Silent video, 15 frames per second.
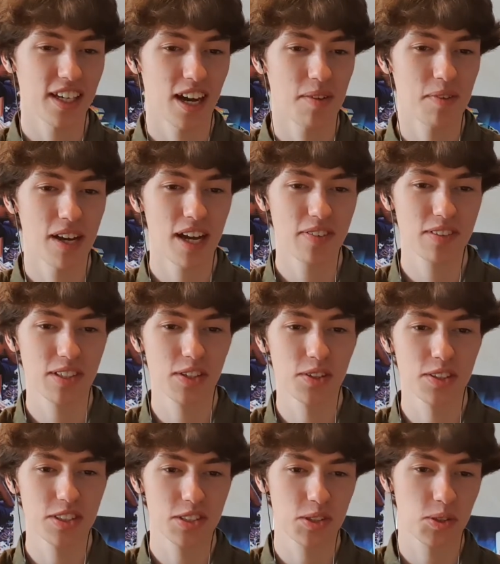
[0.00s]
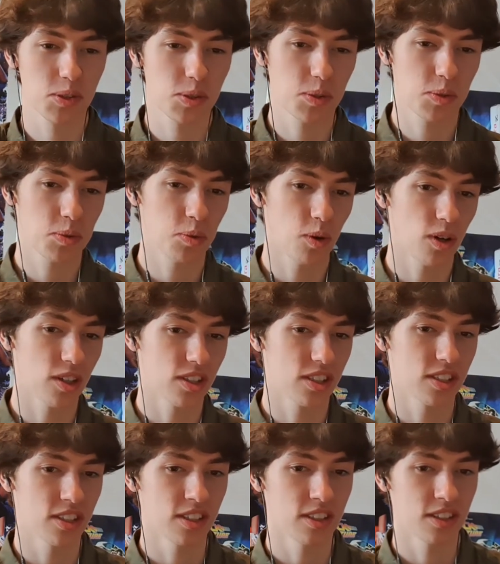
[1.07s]
I might have to go into quarter
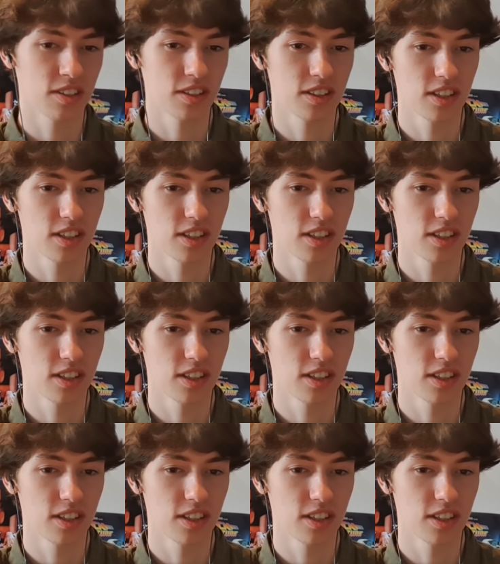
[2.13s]
to